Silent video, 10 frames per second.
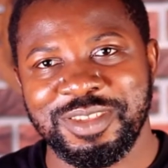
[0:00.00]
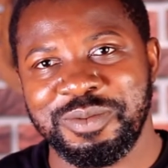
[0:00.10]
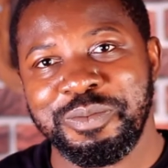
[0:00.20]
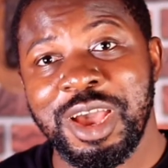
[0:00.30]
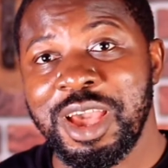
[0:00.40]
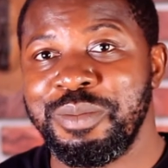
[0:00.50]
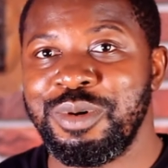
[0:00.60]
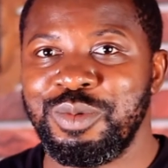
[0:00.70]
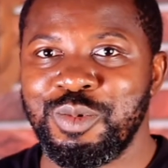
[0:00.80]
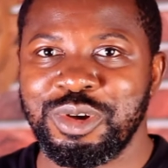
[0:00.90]
getting
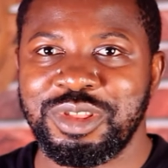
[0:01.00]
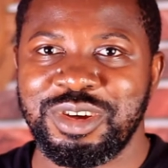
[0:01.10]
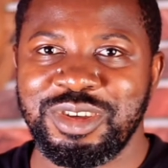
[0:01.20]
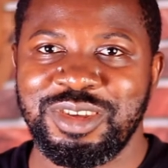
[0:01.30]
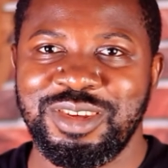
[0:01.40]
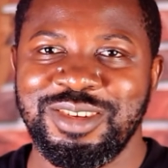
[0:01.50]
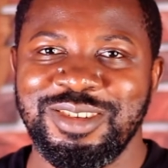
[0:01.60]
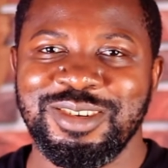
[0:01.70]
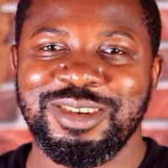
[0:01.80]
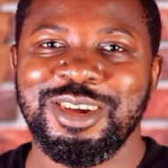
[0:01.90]
pipe-on water.
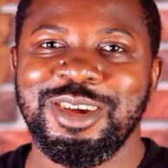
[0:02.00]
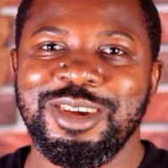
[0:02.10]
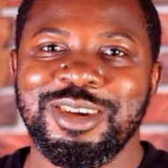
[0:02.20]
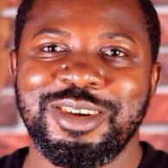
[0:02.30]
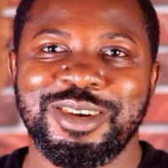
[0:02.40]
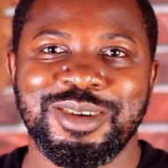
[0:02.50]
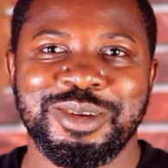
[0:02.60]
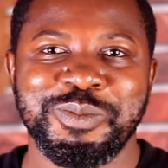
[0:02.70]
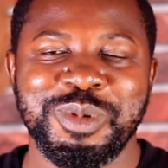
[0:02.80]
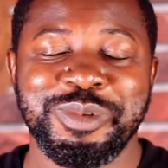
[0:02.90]

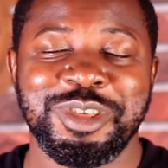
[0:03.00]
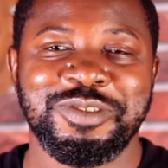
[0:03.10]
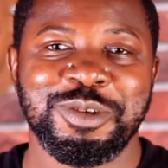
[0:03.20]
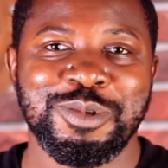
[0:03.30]
Maybe there's a